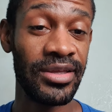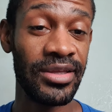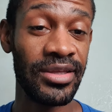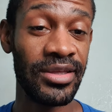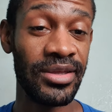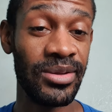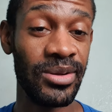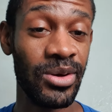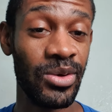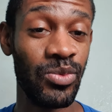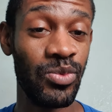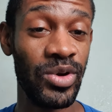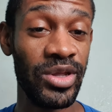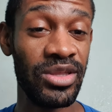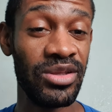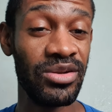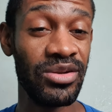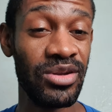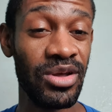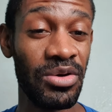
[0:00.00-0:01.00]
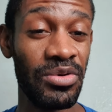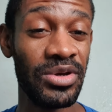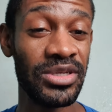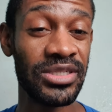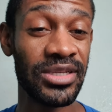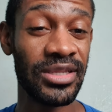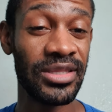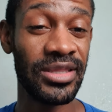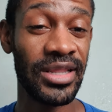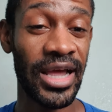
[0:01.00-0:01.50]
when you know it's
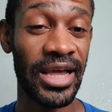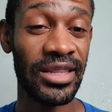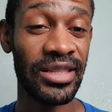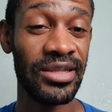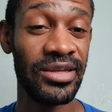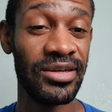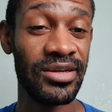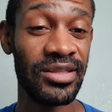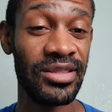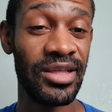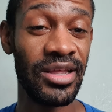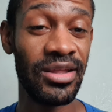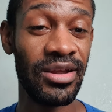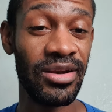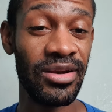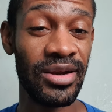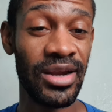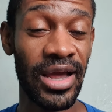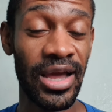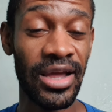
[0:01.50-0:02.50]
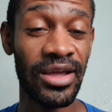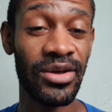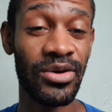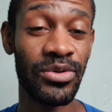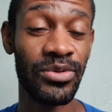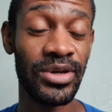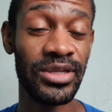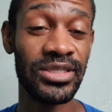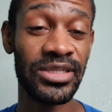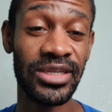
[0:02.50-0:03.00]
a likelihood that you're not
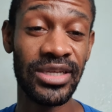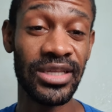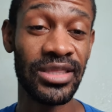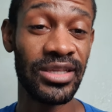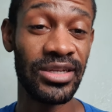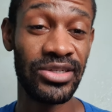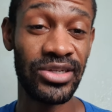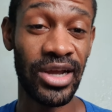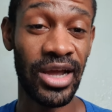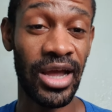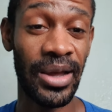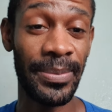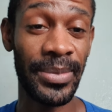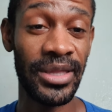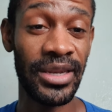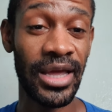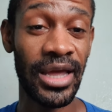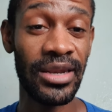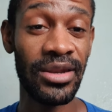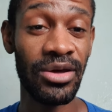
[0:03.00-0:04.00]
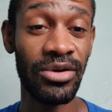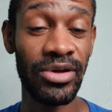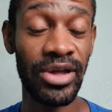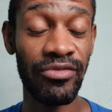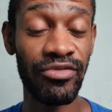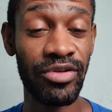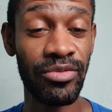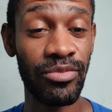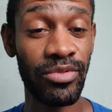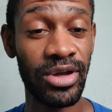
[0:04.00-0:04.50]
going to get the job. And I know
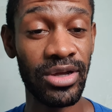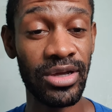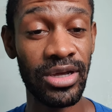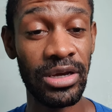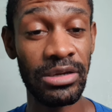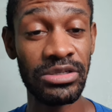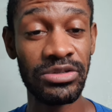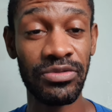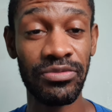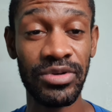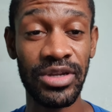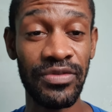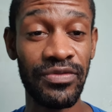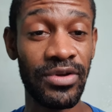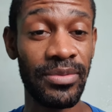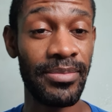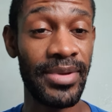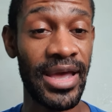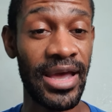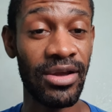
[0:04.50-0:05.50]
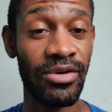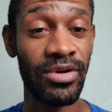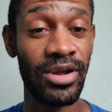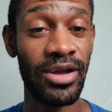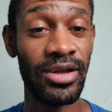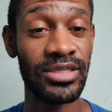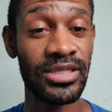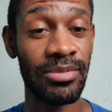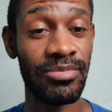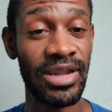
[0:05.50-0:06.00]
everyone comes from different
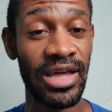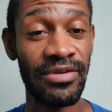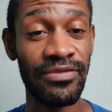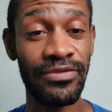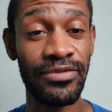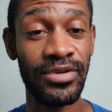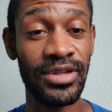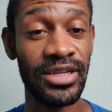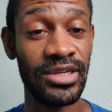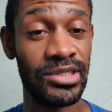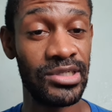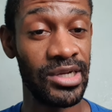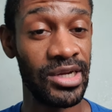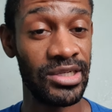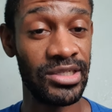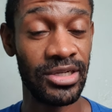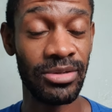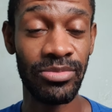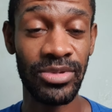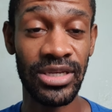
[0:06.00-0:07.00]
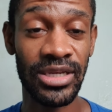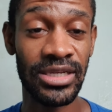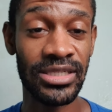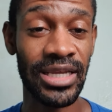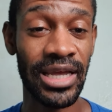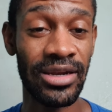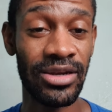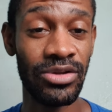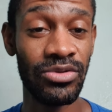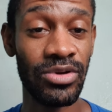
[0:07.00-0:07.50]
backgrounds. I'm not fully judging because
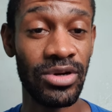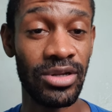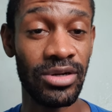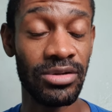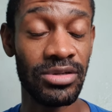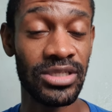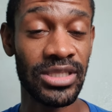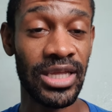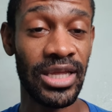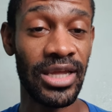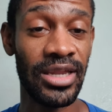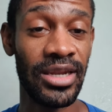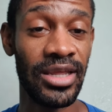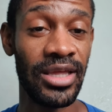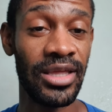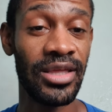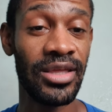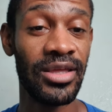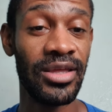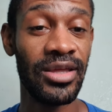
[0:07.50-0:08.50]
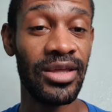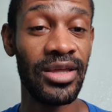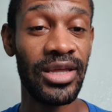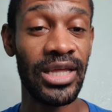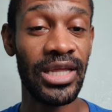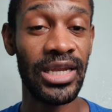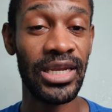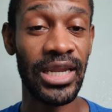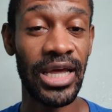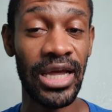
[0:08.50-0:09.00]
I do understand that
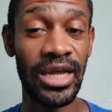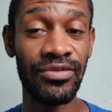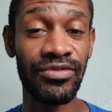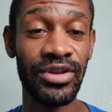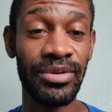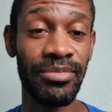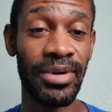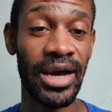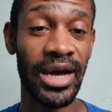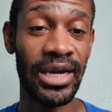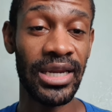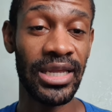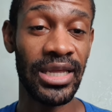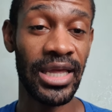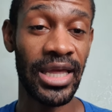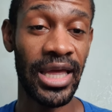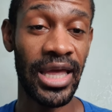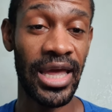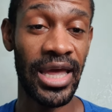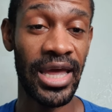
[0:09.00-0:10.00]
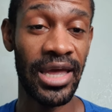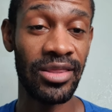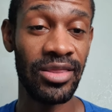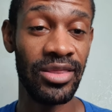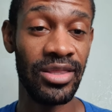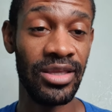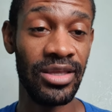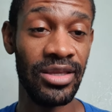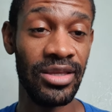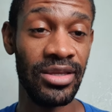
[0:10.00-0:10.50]
not everybody had
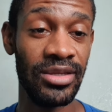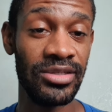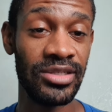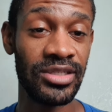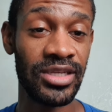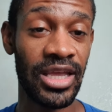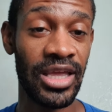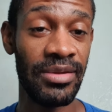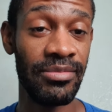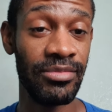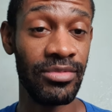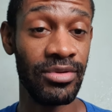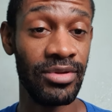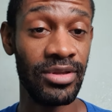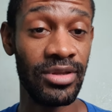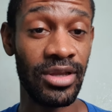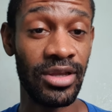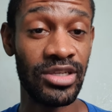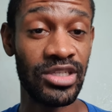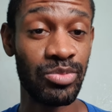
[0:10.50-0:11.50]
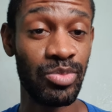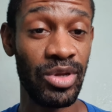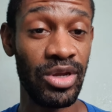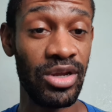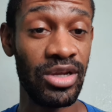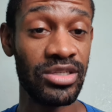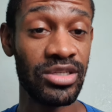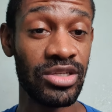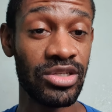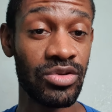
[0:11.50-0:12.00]
the same
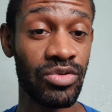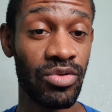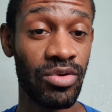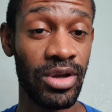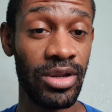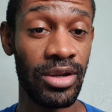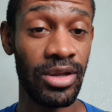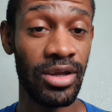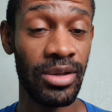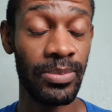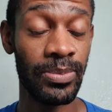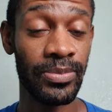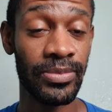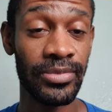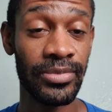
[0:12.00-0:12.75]
experiences growing up,